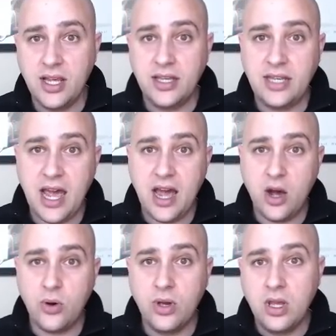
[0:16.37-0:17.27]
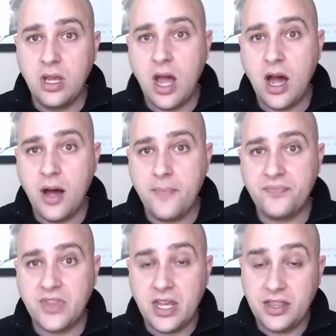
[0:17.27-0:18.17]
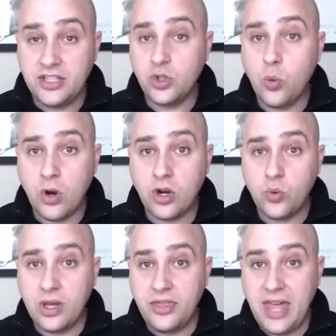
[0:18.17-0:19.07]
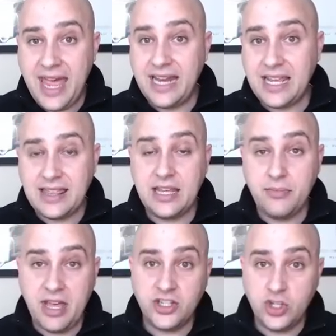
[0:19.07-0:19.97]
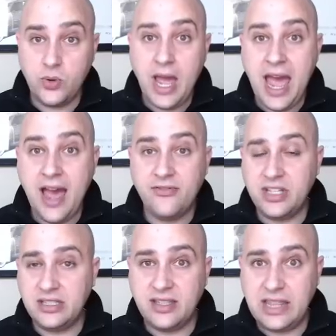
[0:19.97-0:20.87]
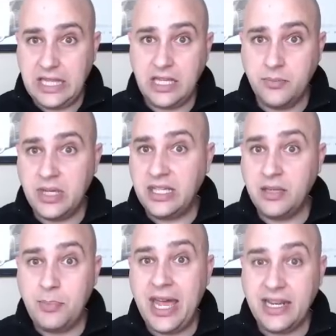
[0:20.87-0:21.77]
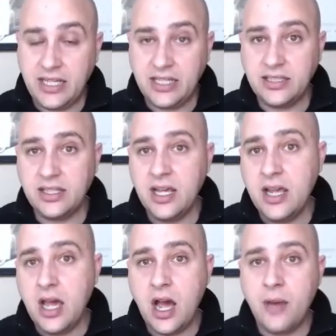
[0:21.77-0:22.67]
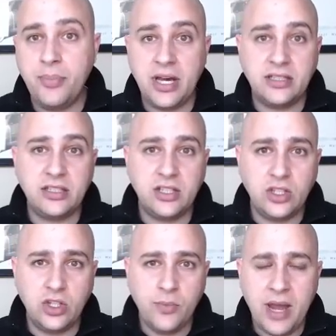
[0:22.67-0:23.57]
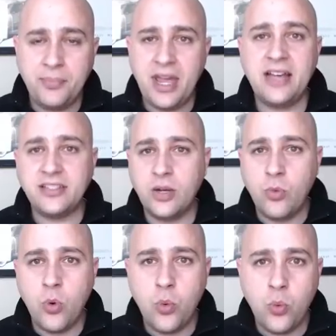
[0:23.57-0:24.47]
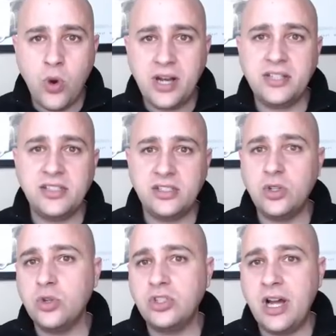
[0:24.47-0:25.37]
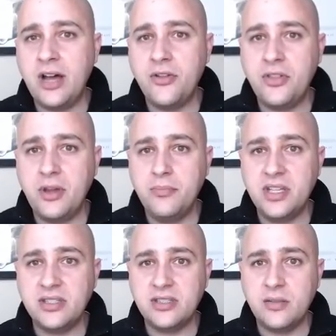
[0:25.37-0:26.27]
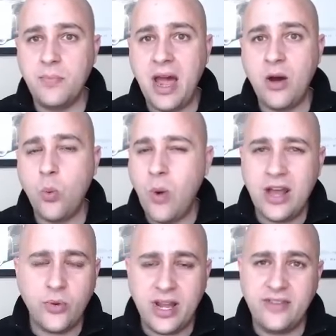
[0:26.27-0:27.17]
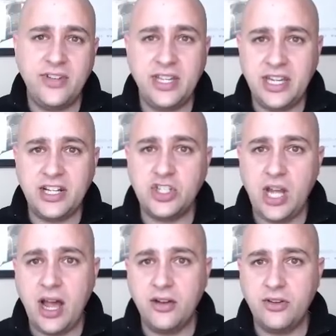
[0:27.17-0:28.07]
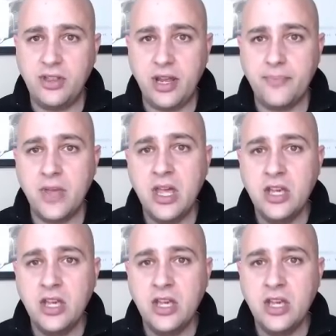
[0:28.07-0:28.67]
Now, um, this will work with any theme that you have. It's theme independent, uh, but you might be asking, well, what is this whole child theme business about? Why do I even need a child theme?